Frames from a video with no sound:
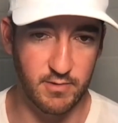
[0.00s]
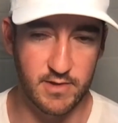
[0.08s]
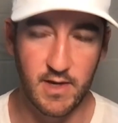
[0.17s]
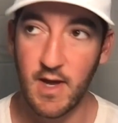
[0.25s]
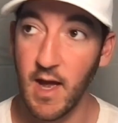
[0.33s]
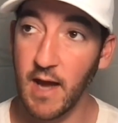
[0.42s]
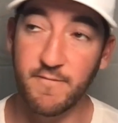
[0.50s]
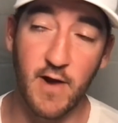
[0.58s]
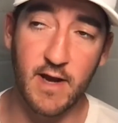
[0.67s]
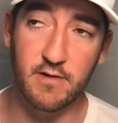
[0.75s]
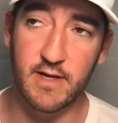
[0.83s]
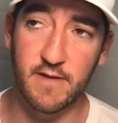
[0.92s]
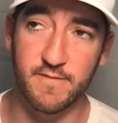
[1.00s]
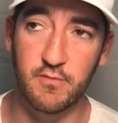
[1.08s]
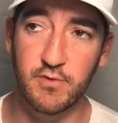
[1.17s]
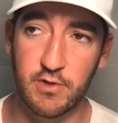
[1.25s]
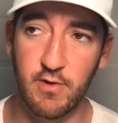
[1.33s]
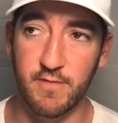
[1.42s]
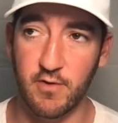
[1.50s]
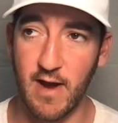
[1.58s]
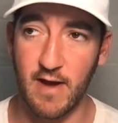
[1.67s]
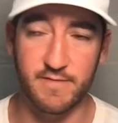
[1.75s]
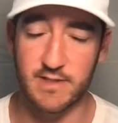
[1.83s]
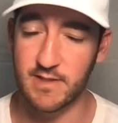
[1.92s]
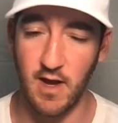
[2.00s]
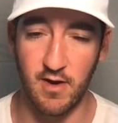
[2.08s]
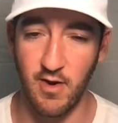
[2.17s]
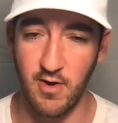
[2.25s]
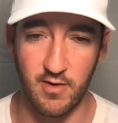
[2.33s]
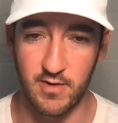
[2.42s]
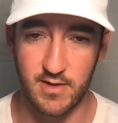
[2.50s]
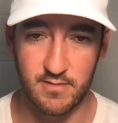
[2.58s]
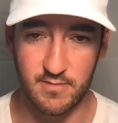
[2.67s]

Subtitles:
no, and frankly, if you do have a craft, it's not hard.